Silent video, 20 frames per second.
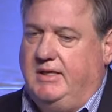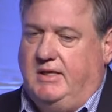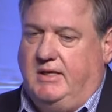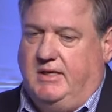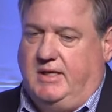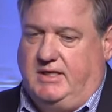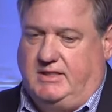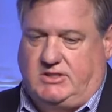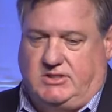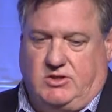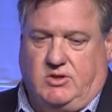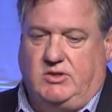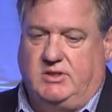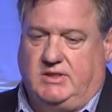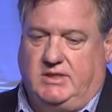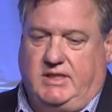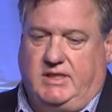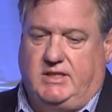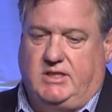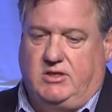It's
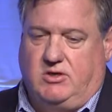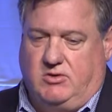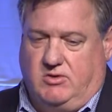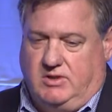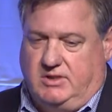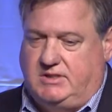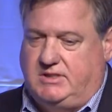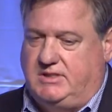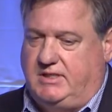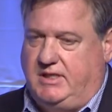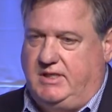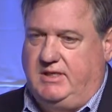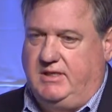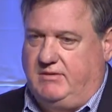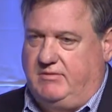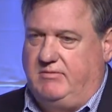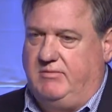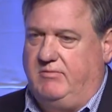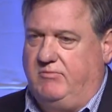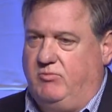certainly currency.
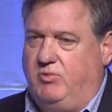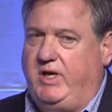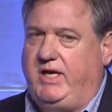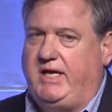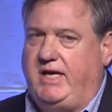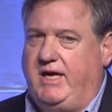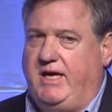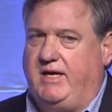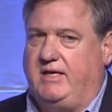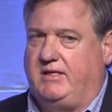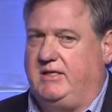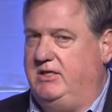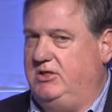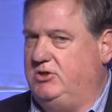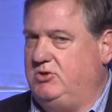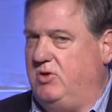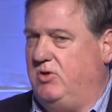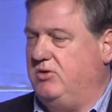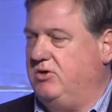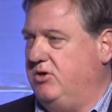We can't
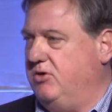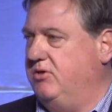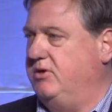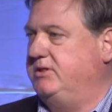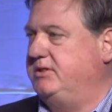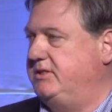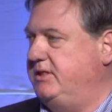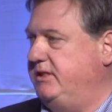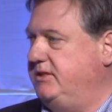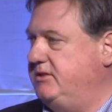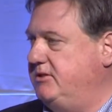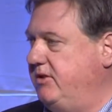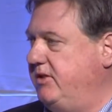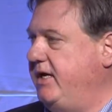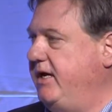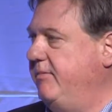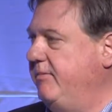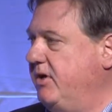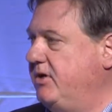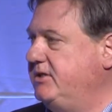control currency. So the
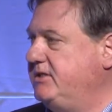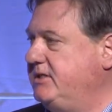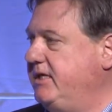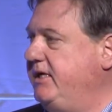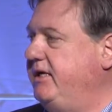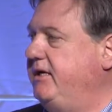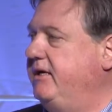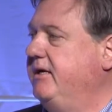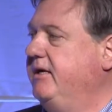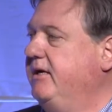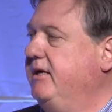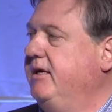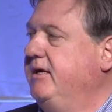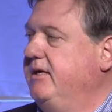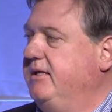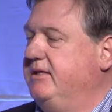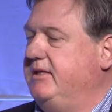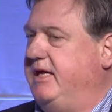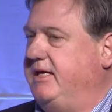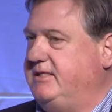MRC
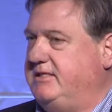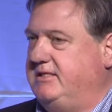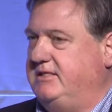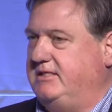likes to